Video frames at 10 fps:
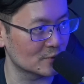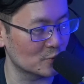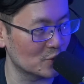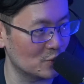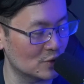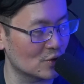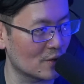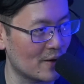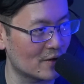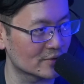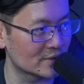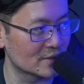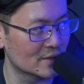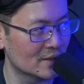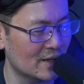We, we talk about,
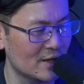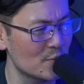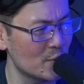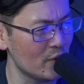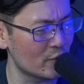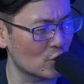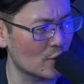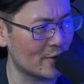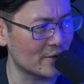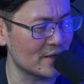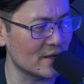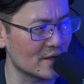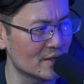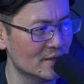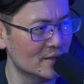I can't remember if we talk about
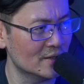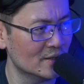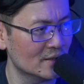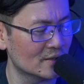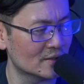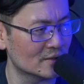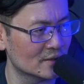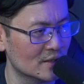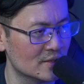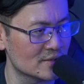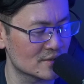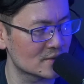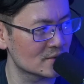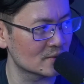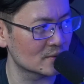here, uh,
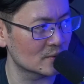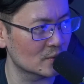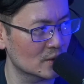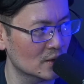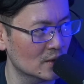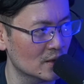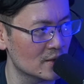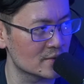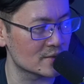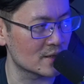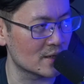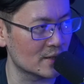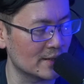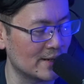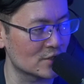his, his
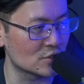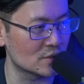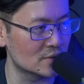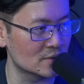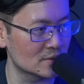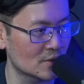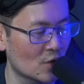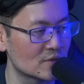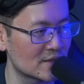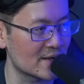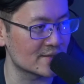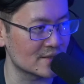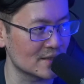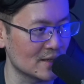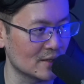uh, election
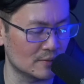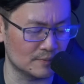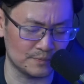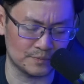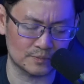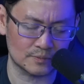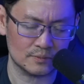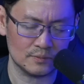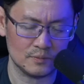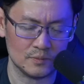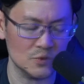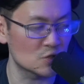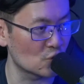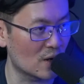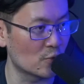contest in
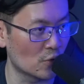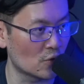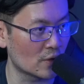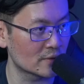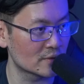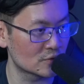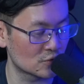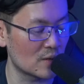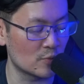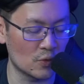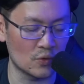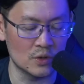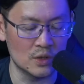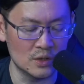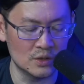Sungai Buloh. Eh? Yeah, Sungai Buloh. Yep.